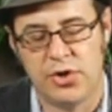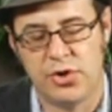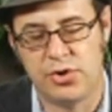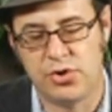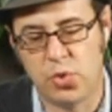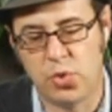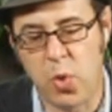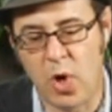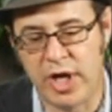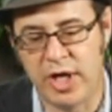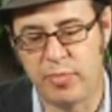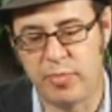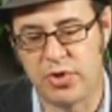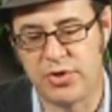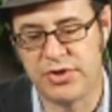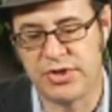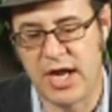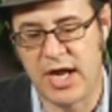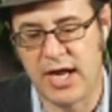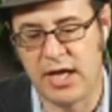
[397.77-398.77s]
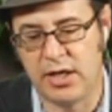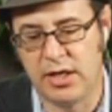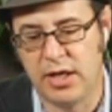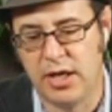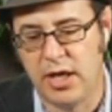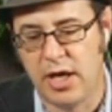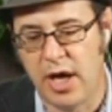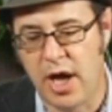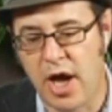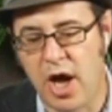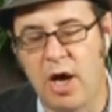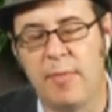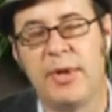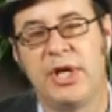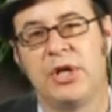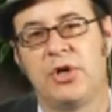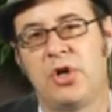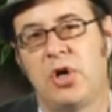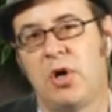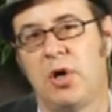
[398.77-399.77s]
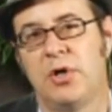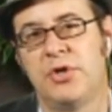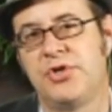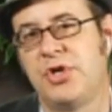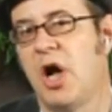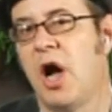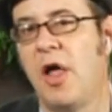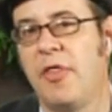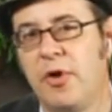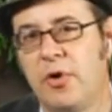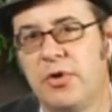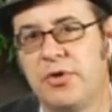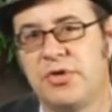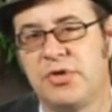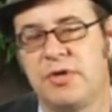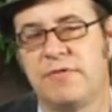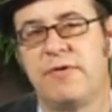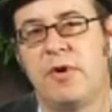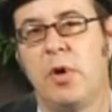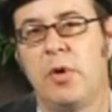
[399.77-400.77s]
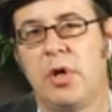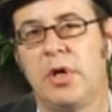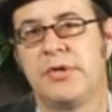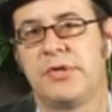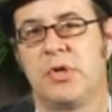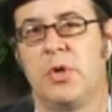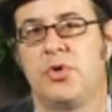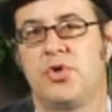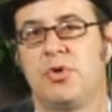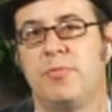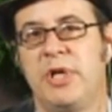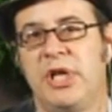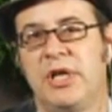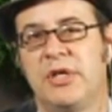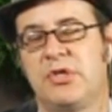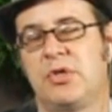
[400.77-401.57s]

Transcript: 20% encouraged others to vote on social media.